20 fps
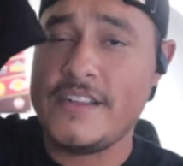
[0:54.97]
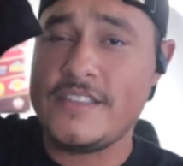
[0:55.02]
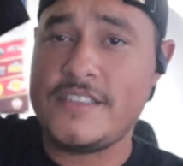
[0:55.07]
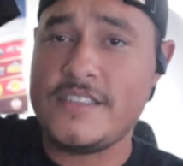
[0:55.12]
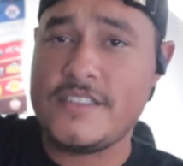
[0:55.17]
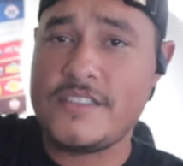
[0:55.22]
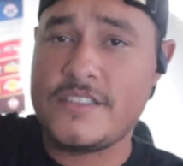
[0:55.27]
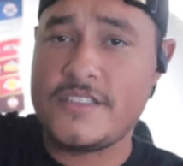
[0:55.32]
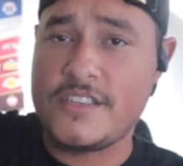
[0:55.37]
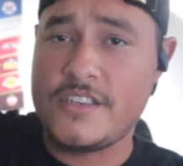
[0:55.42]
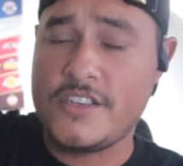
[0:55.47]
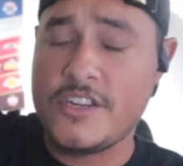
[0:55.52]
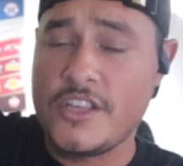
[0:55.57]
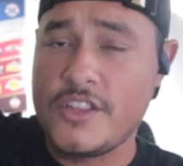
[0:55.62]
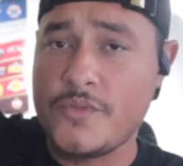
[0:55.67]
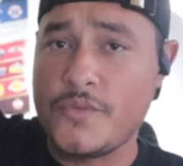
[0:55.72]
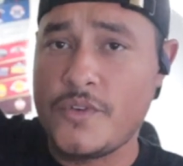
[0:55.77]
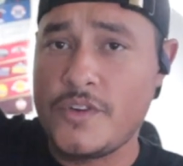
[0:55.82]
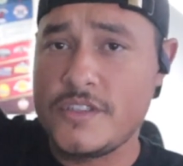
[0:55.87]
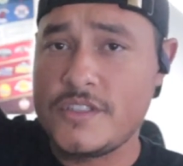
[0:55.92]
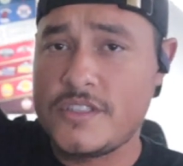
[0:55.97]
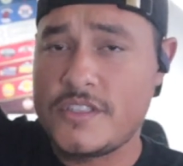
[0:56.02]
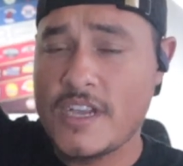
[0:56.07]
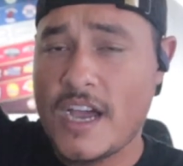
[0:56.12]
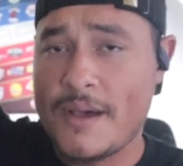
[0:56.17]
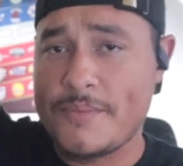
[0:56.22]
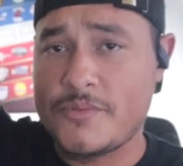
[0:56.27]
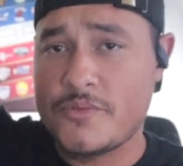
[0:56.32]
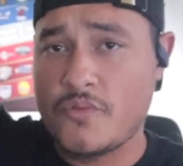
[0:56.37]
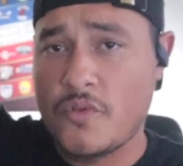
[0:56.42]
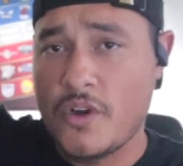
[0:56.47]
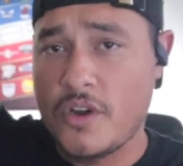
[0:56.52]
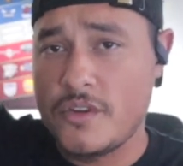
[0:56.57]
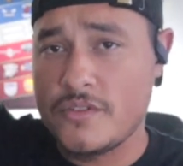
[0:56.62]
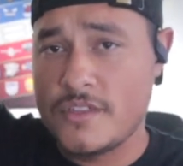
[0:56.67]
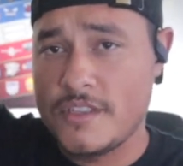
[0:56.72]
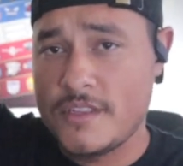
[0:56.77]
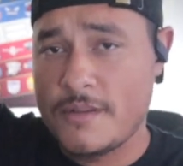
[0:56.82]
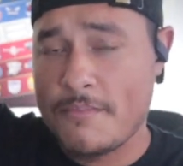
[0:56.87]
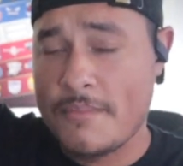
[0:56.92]
This is another one,
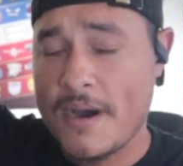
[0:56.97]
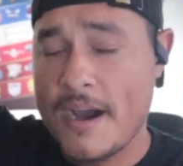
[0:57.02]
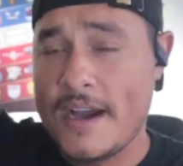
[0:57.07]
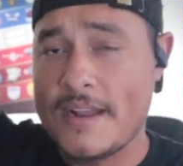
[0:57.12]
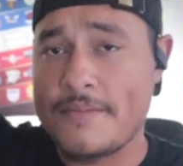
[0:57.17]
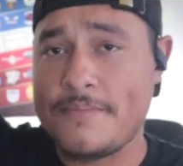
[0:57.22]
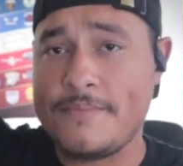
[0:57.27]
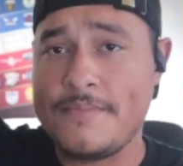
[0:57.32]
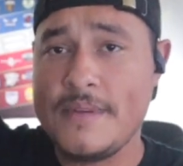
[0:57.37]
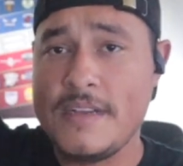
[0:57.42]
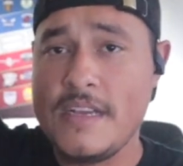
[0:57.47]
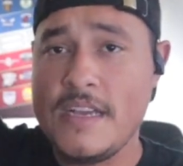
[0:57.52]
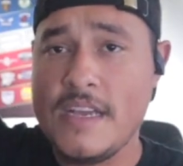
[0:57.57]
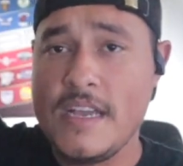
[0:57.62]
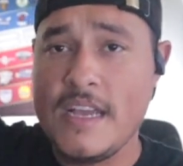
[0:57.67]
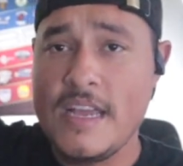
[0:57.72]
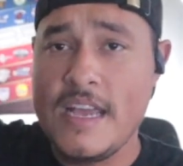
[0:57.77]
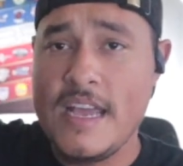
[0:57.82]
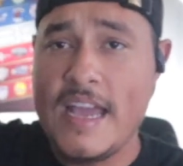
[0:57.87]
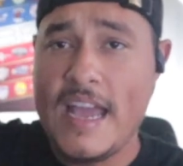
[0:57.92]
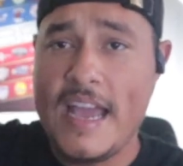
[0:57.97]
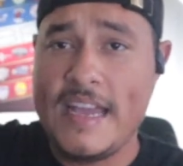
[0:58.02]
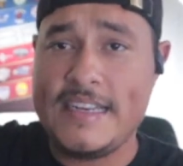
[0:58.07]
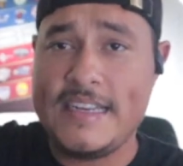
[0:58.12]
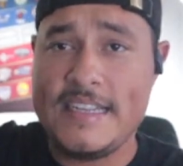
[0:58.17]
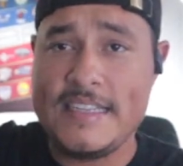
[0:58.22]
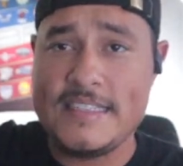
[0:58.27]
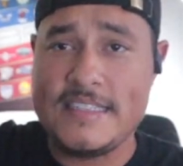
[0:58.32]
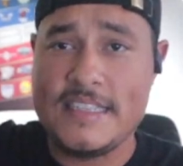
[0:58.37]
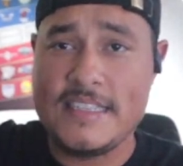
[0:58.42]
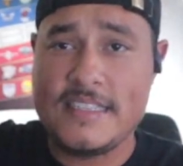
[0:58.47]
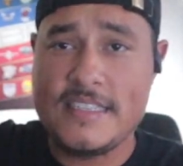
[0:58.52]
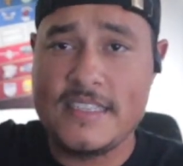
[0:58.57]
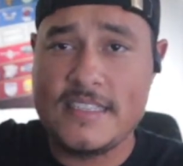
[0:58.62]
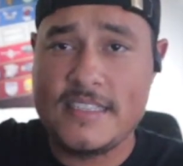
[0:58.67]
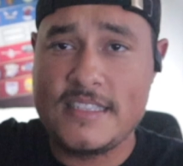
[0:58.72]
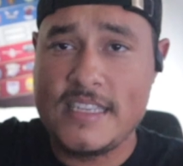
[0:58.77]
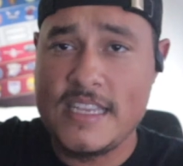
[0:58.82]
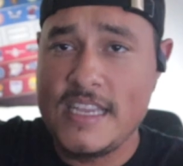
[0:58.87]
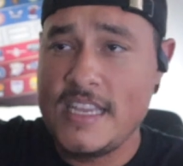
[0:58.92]
TopzWorld in the bottom, and then this
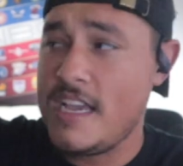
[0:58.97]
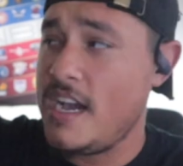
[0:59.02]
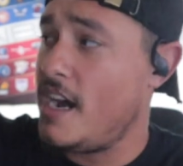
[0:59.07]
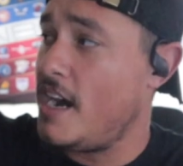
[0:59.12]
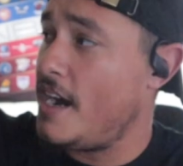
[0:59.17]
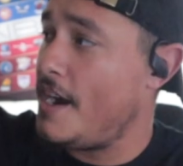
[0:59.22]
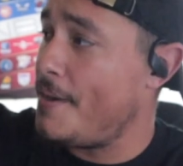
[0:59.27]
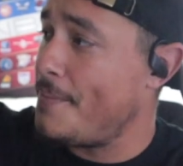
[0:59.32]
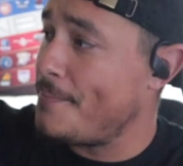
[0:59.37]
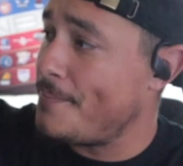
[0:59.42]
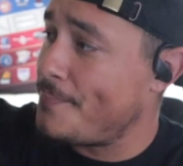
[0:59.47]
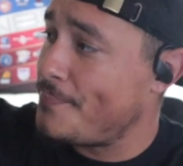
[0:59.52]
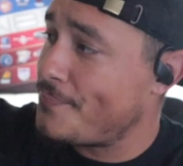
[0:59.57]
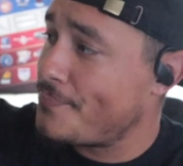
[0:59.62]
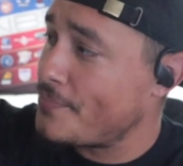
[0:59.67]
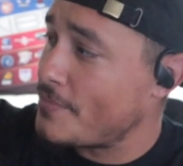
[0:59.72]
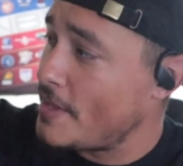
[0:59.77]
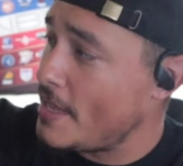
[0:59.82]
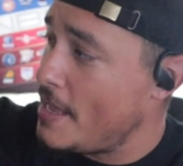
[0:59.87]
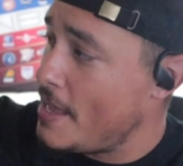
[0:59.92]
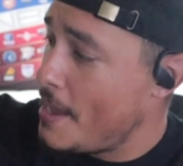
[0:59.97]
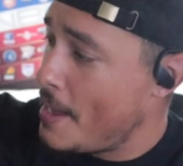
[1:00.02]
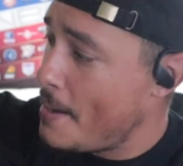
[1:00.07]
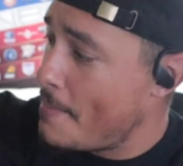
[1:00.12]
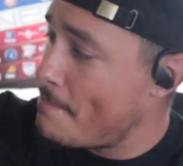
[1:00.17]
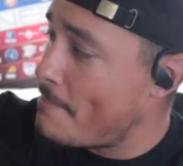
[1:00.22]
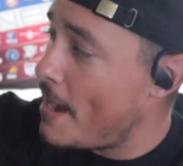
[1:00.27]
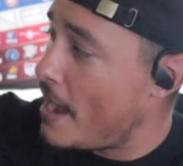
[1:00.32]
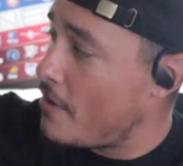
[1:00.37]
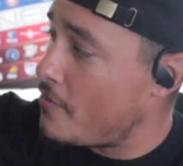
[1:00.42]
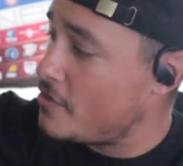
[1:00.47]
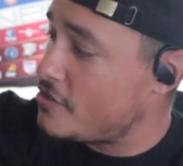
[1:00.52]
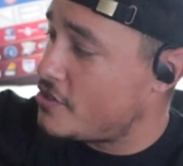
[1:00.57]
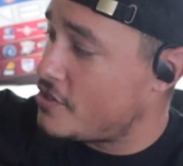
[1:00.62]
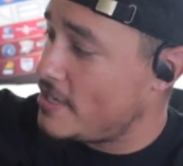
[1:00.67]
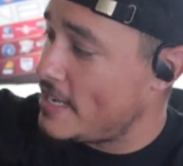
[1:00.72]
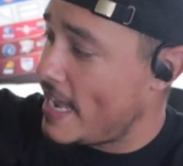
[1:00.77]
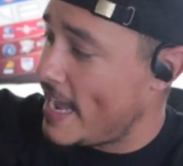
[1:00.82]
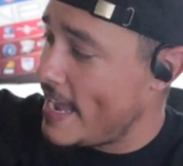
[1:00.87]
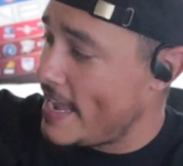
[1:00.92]
is the buy what
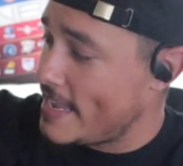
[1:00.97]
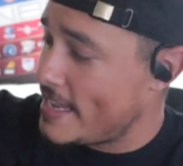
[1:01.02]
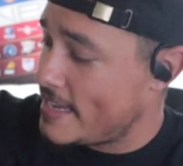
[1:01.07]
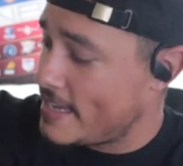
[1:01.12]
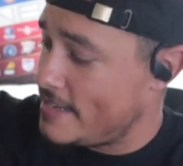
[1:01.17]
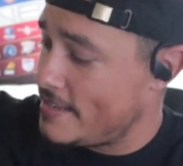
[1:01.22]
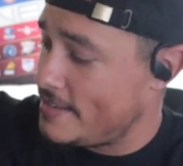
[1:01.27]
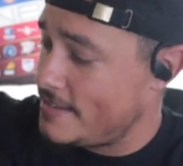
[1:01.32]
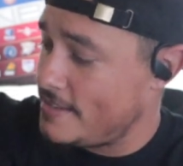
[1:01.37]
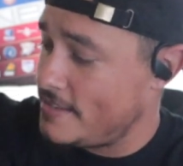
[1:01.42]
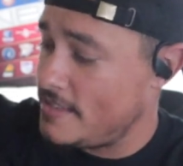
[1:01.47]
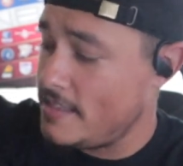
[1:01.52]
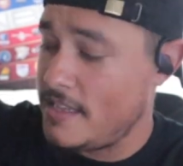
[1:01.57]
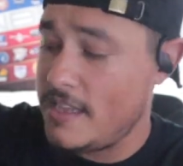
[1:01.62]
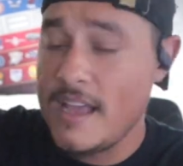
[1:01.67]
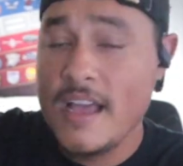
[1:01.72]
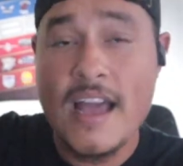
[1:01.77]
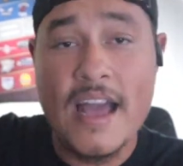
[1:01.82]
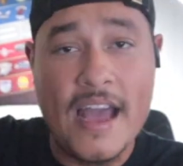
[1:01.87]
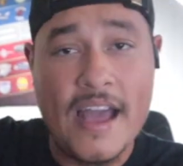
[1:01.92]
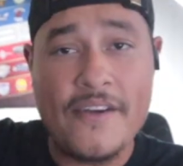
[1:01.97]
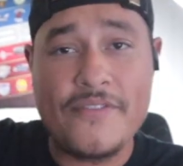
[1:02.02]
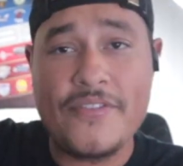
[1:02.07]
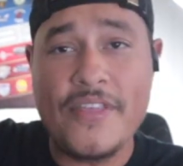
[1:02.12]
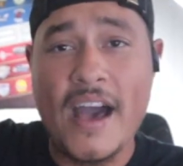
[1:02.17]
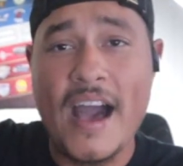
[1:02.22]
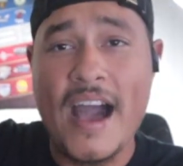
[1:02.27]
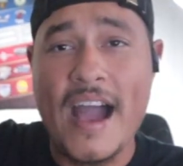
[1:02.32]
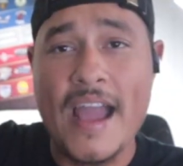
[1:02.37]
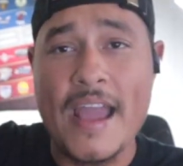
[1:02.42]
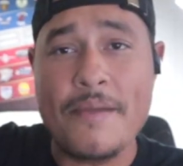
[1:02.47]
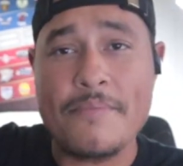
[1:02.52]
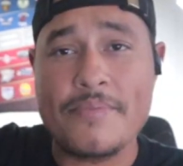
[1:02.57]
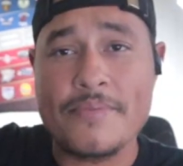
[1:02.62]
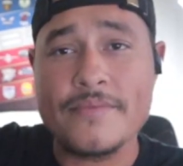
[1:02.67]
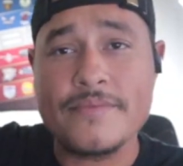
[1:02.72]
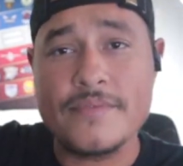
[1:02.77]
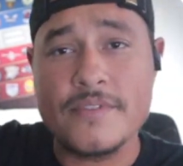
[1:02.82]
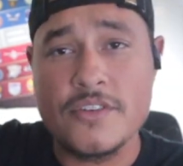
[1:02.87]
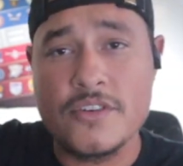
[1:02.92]
you like, F the hype,
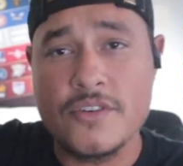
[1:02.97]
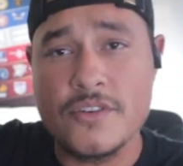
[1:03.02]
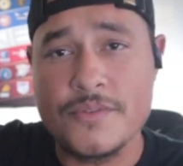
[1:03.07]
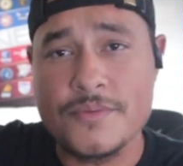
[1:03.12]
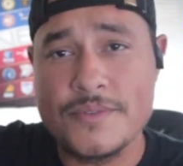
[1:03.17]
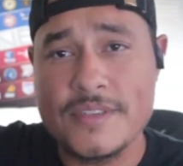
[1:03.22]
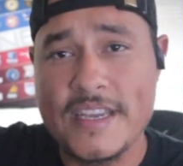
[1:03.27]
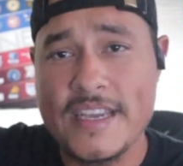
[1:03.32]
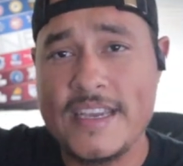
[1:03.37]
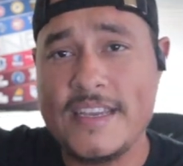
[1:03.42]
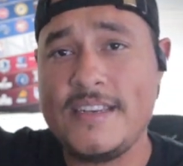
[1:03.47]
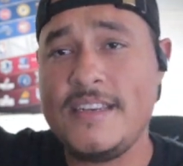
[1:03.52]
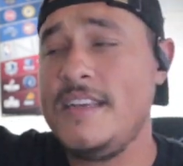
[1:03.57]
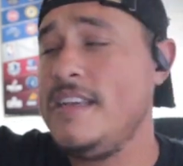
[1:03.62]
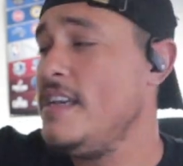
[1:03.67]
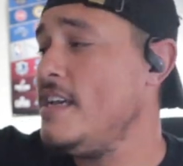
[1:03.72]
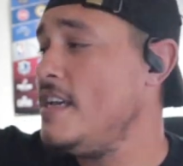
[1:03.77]
you know what I'm saying?